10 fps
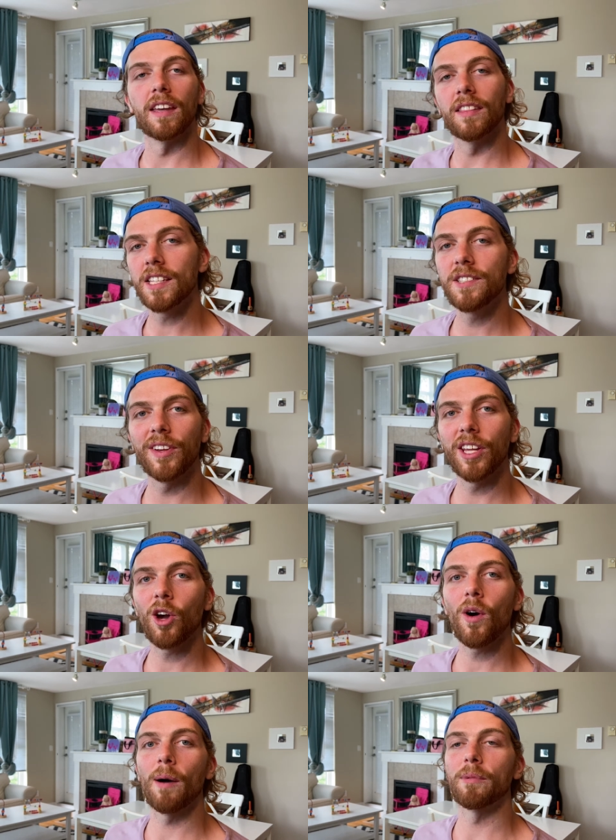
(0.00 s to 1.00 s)
In this
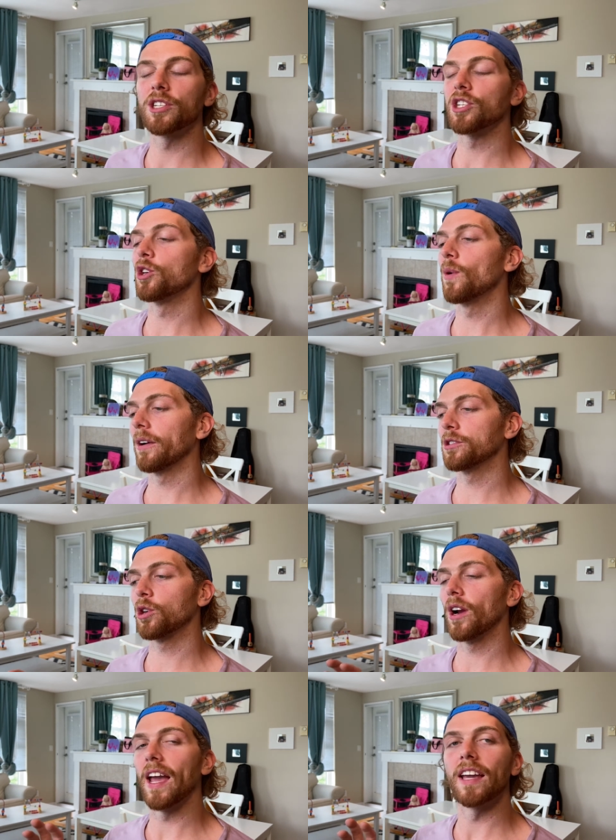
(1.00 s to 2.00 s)
video, I'm going to show you how to
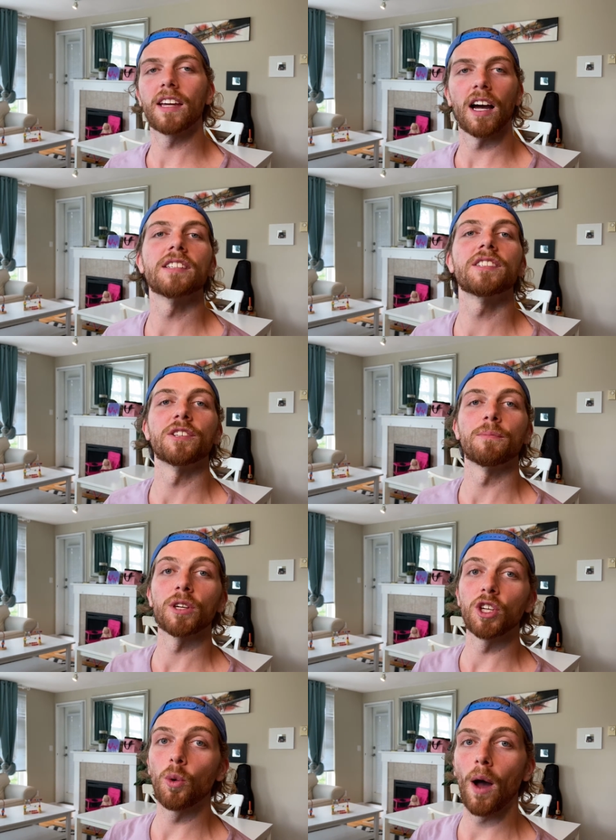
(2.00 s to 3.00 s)
create a custom
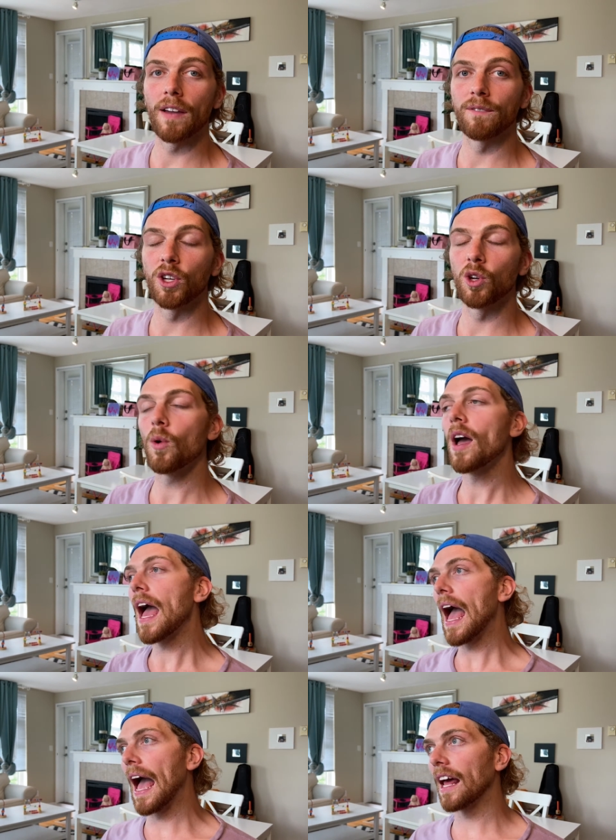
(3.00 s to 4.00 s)
UI view
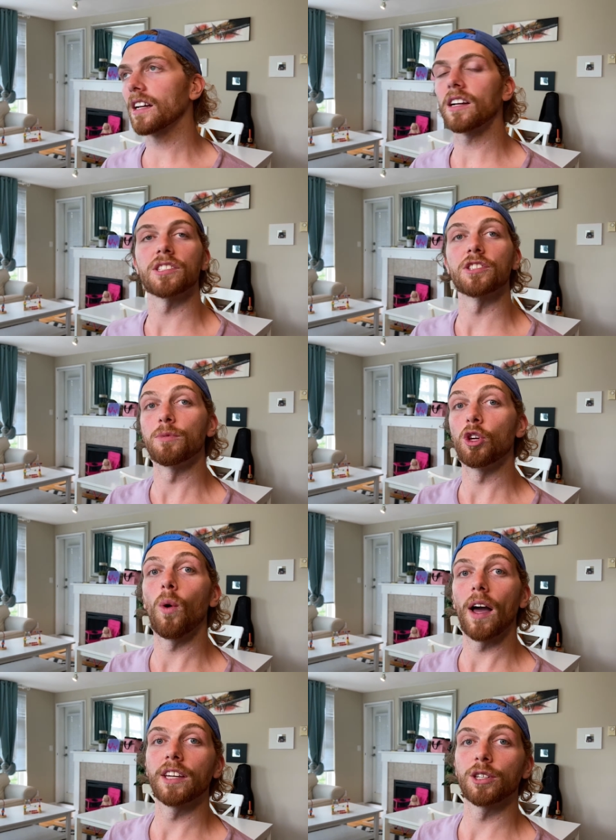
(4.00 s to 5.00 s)
and a custom
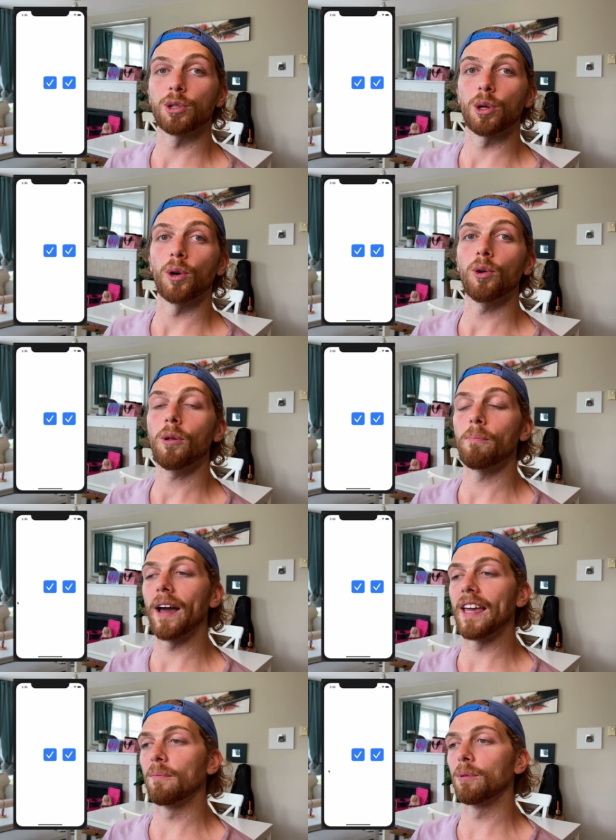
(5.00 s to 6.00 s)
UI control
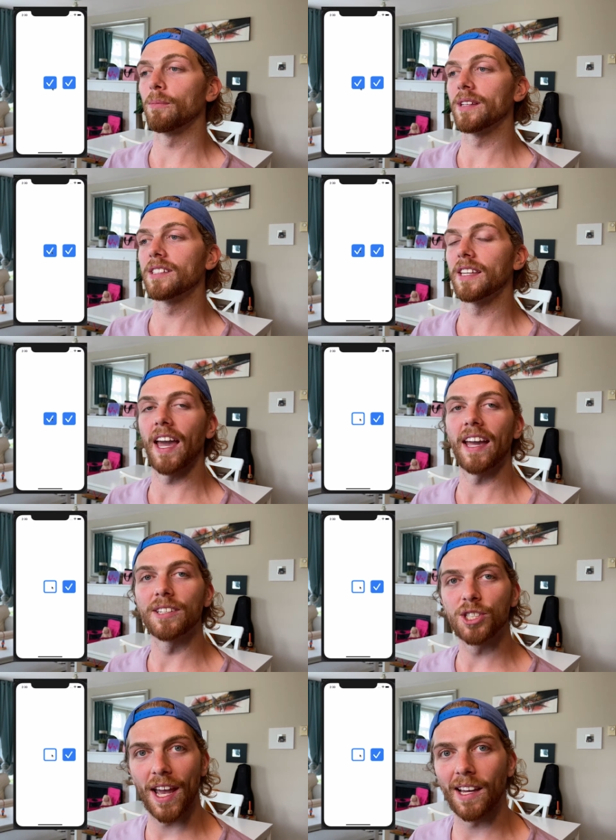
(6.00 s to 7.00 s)
by implementing a
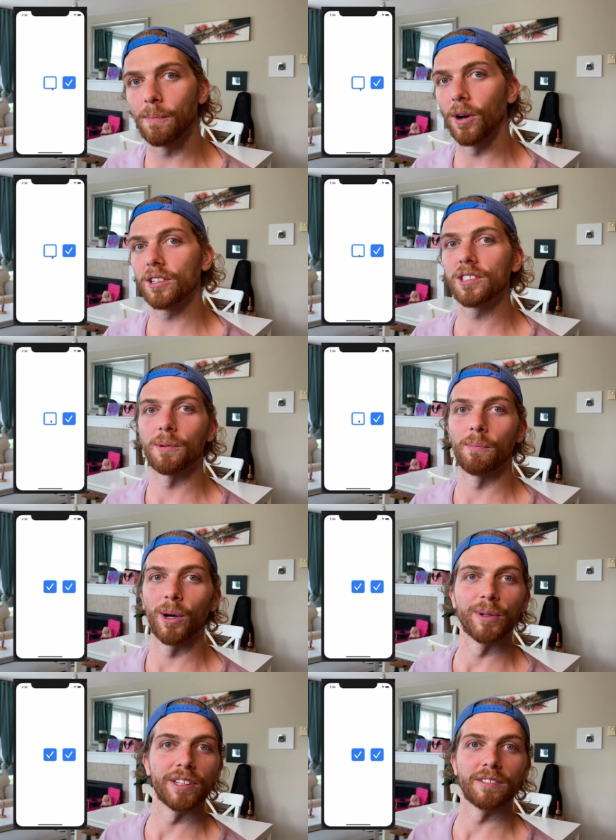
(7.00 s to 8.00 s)
checkbox
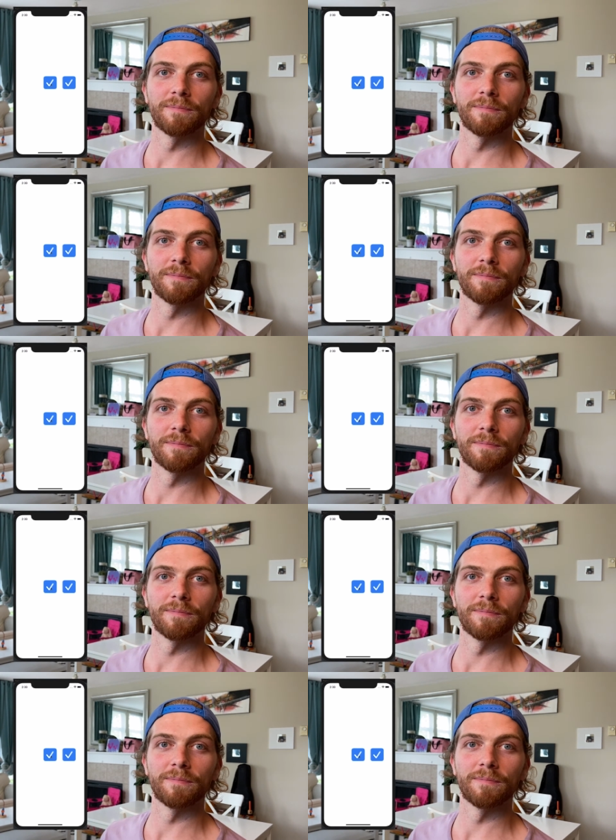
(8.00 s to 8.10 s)
component.